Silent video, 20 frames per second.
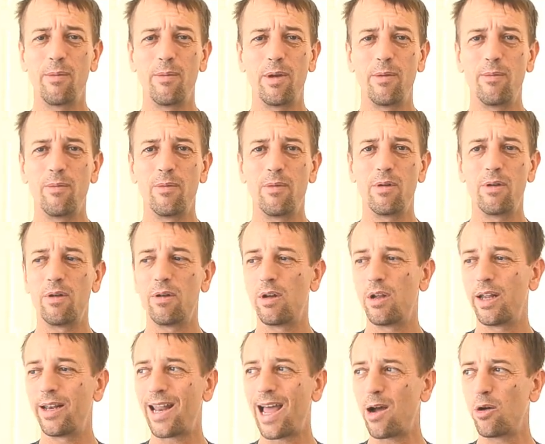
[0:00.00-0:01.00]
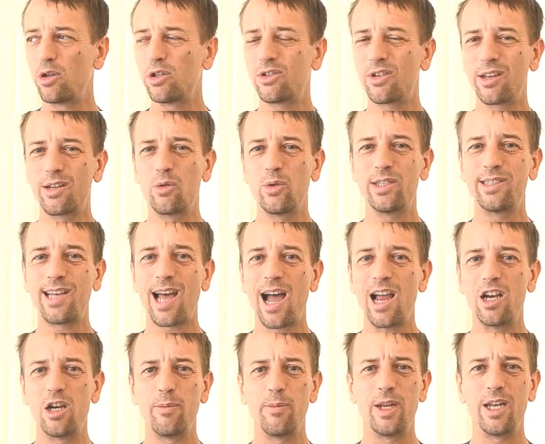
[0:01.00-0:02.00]
I mean, and now it's like
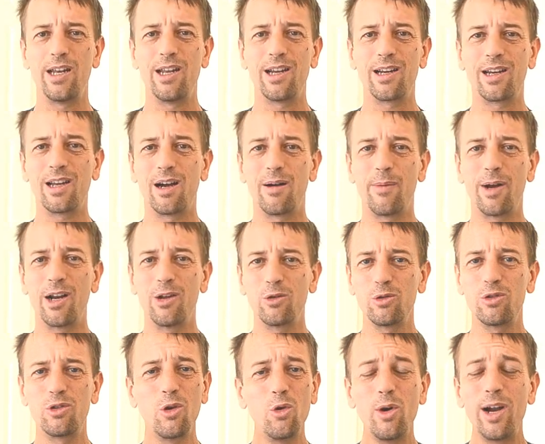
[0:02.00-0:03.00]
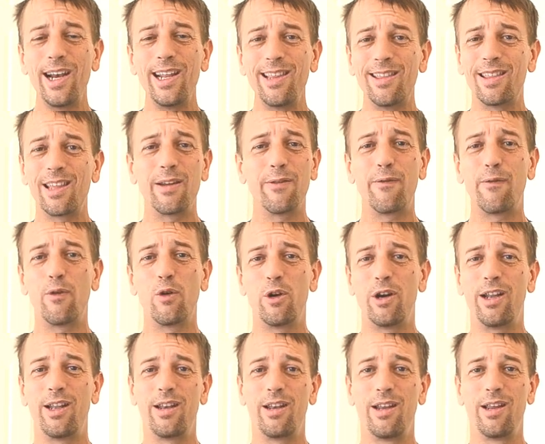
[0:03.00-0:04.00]
retirement income. I don't do anything
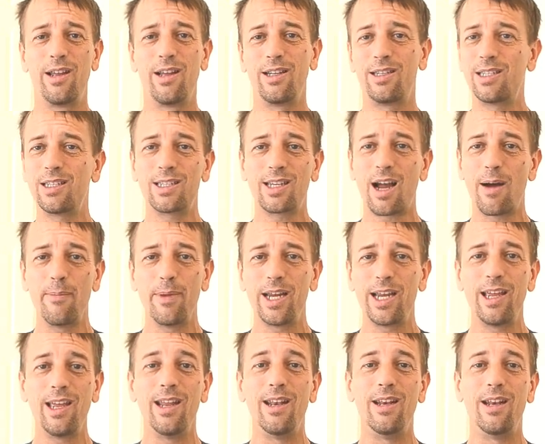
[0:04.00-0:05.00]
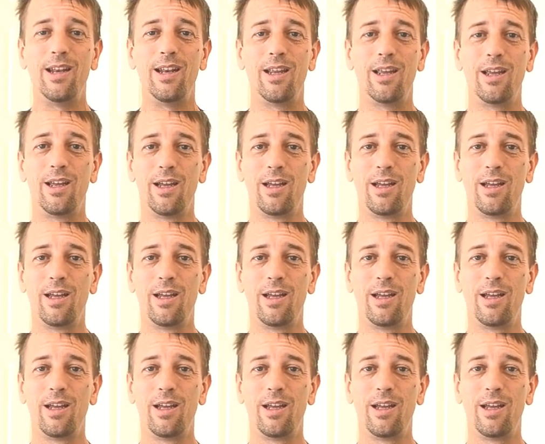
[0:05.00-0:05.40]
for it. It's just coming in.